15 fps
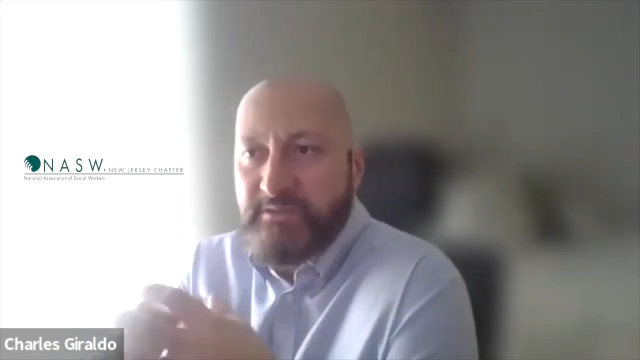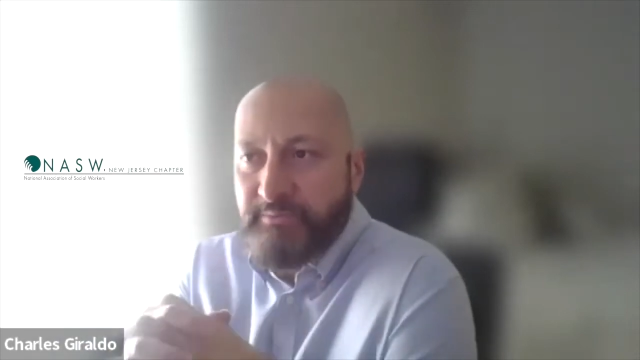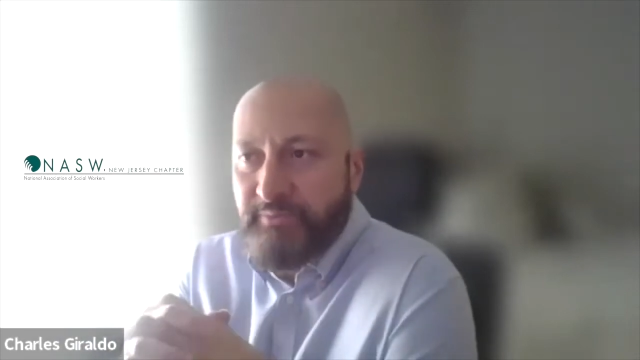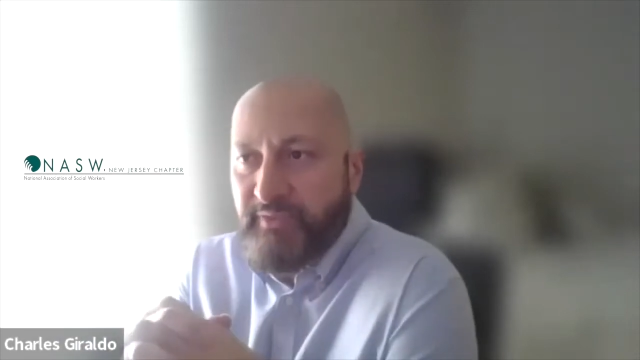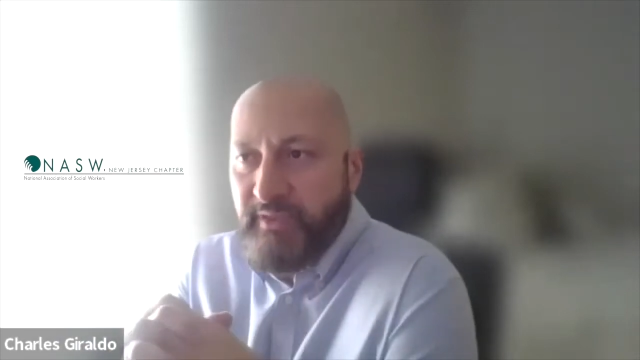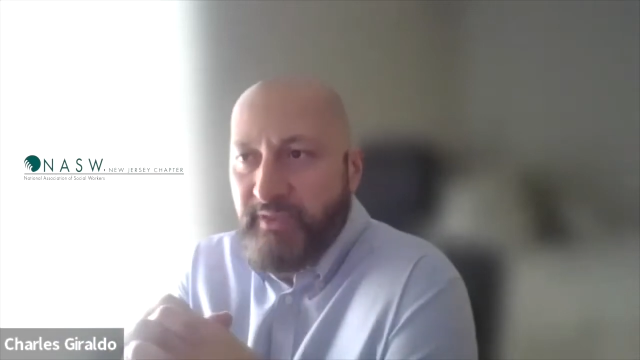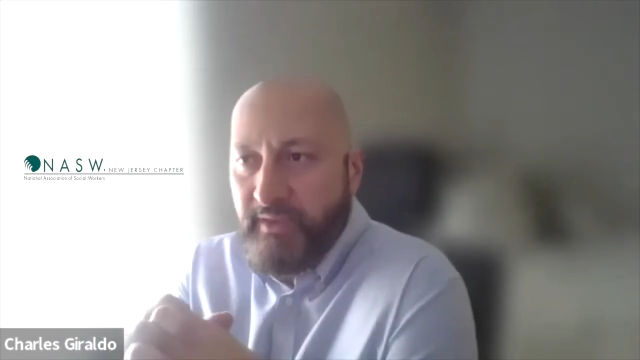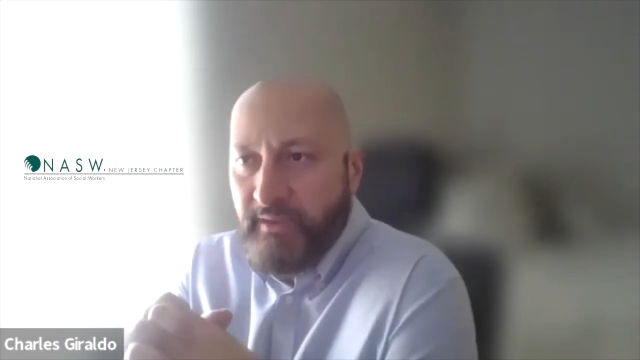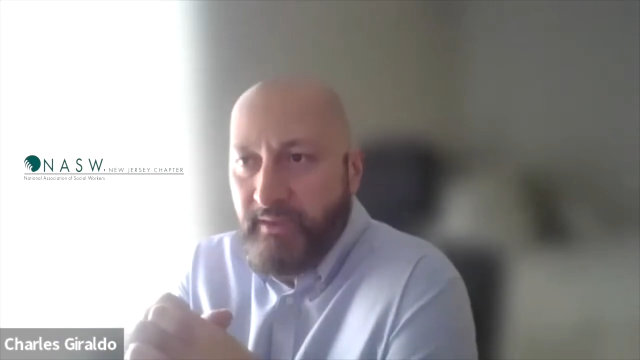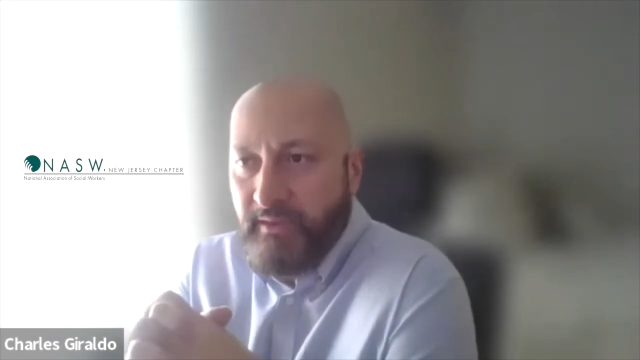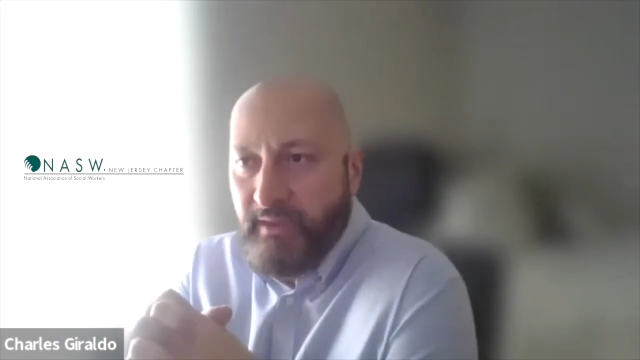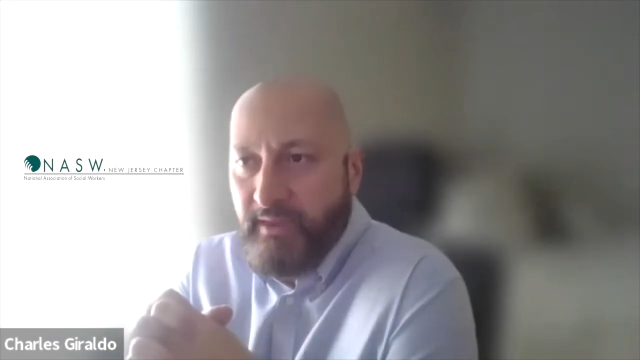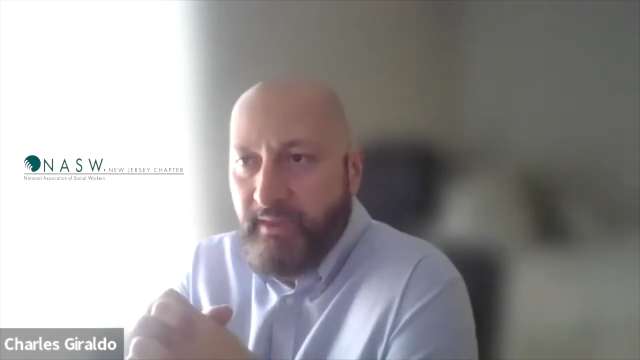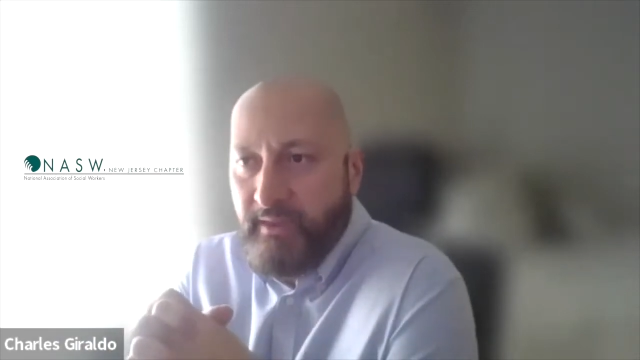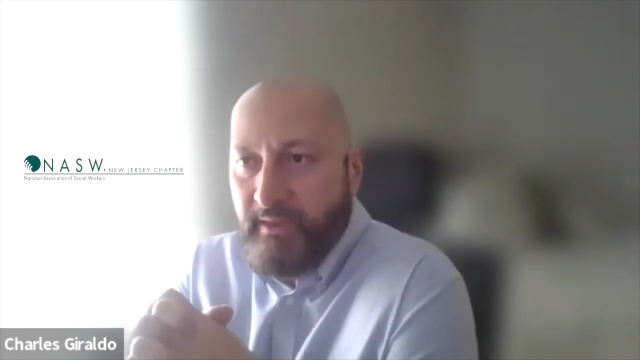something
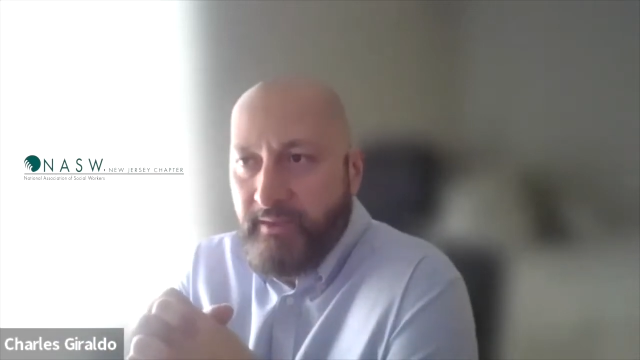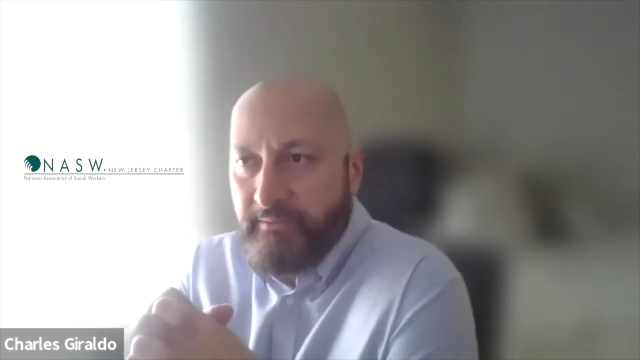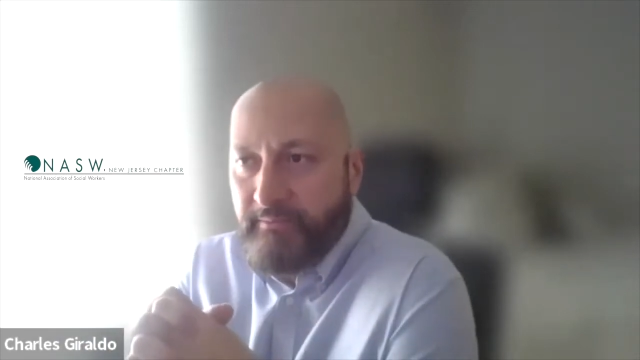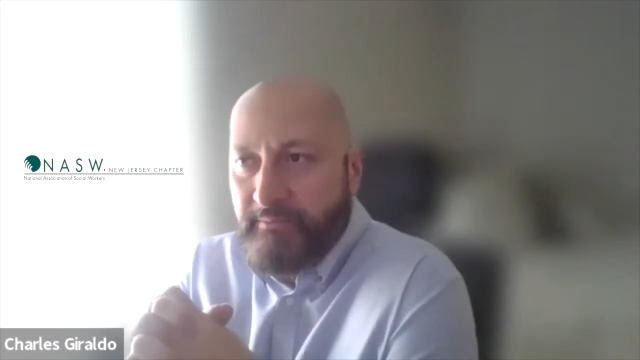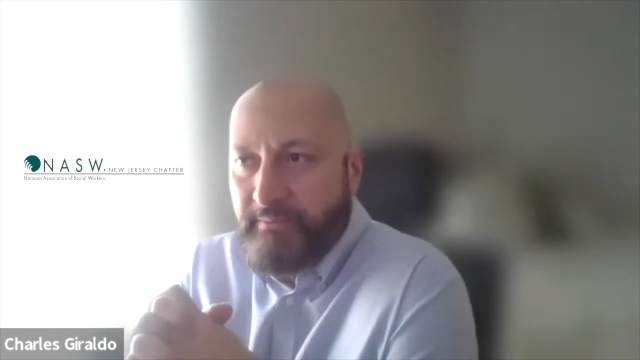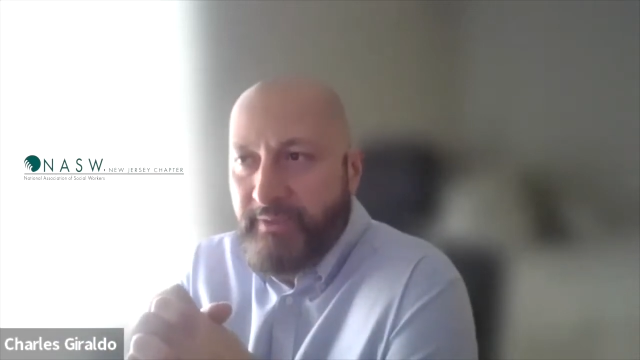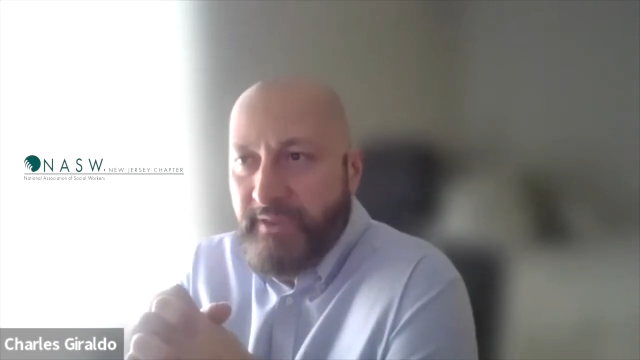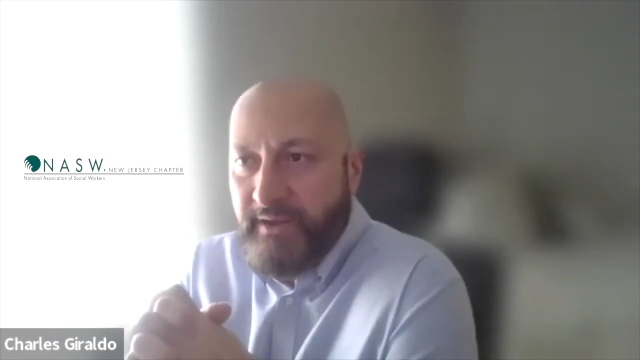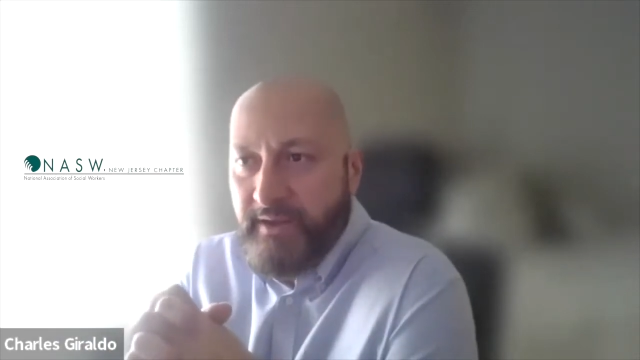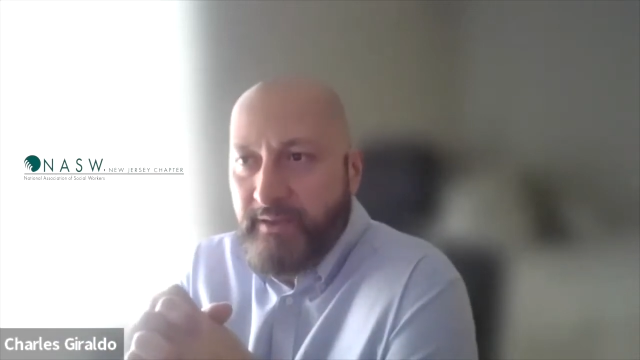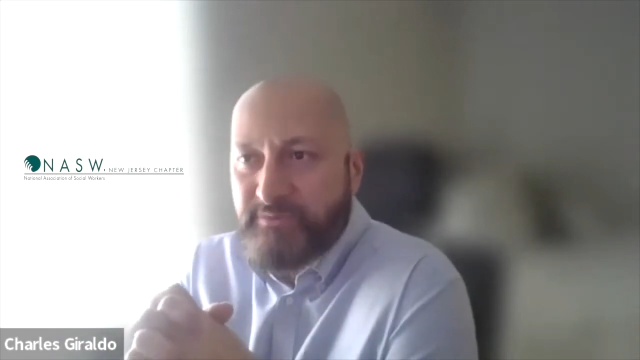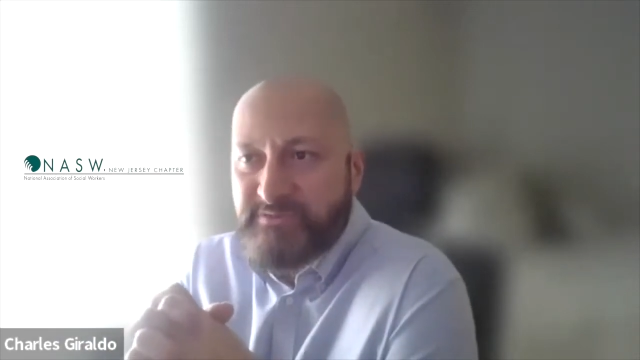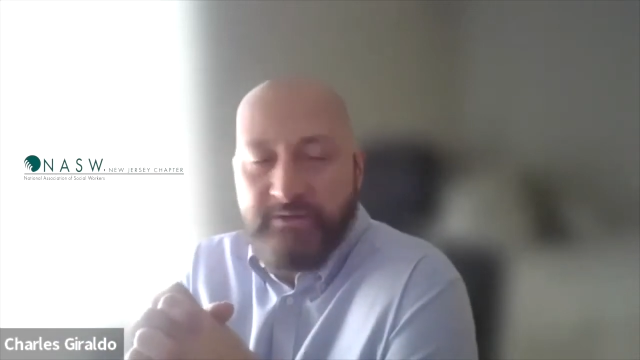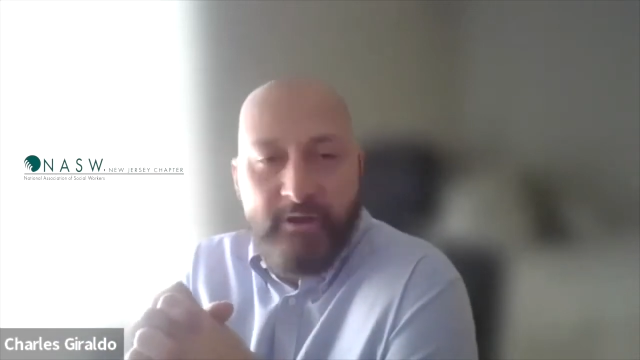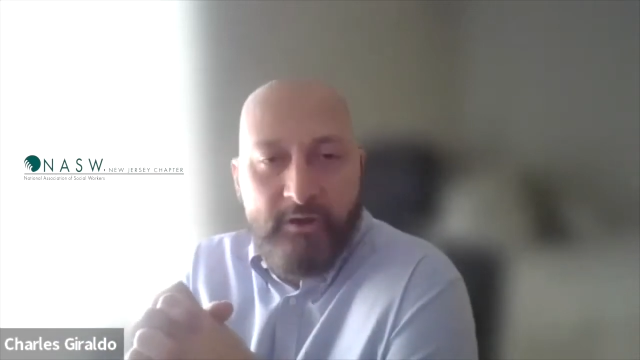and being
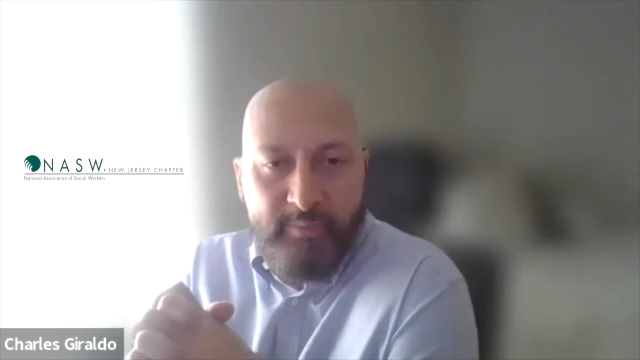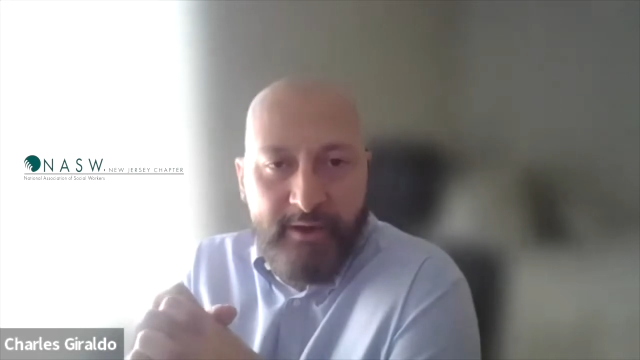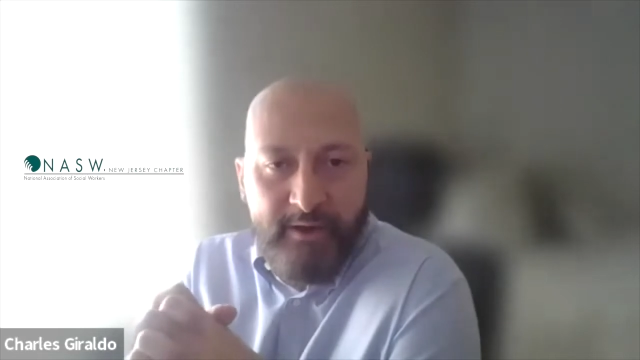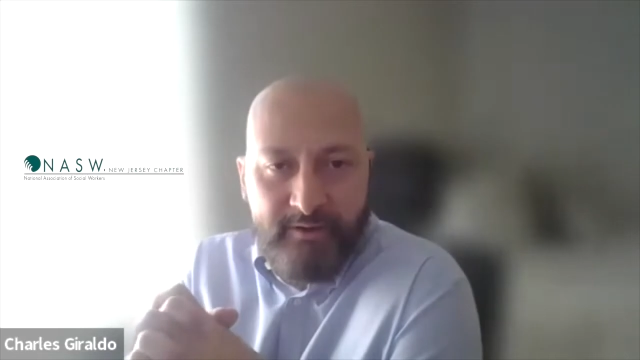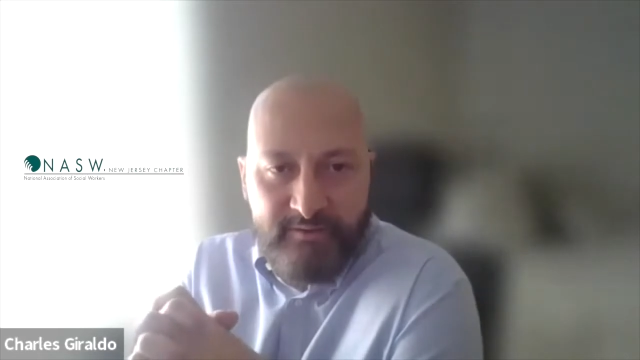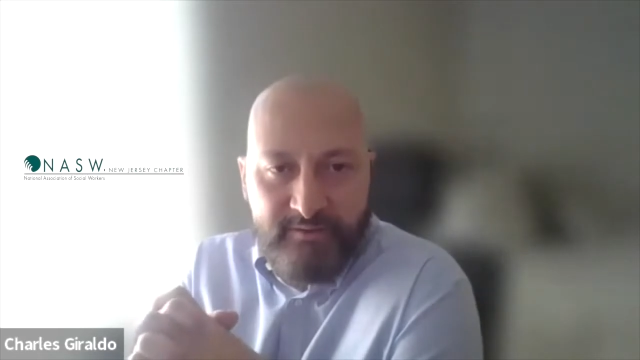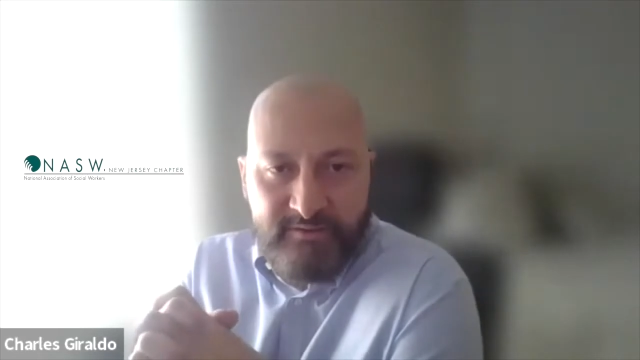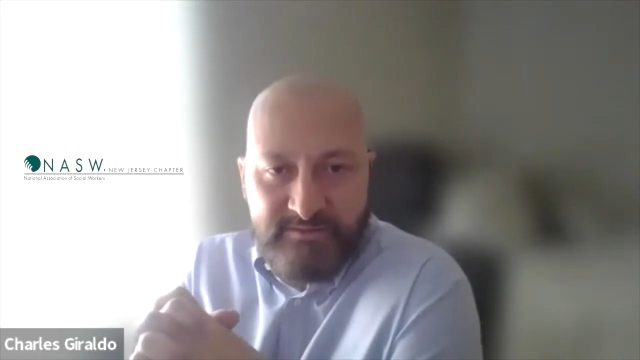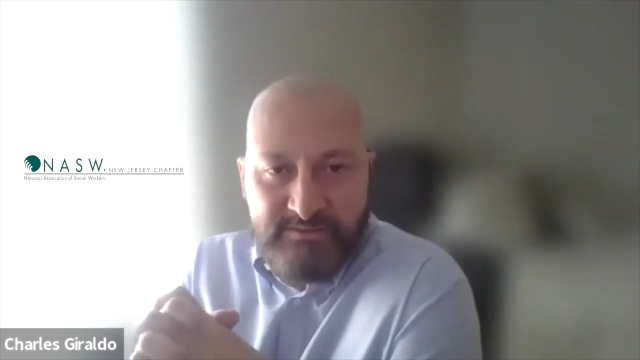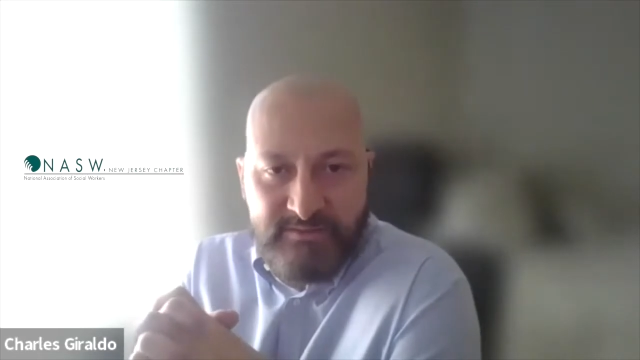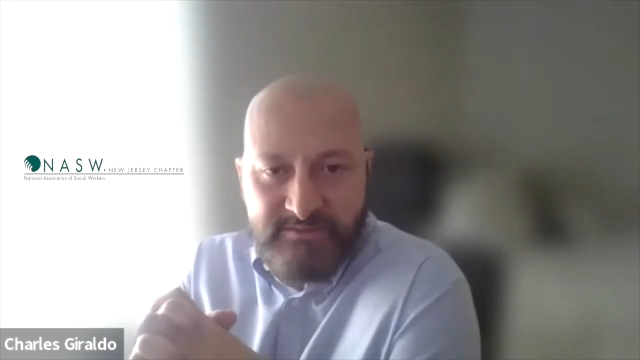able to help out others.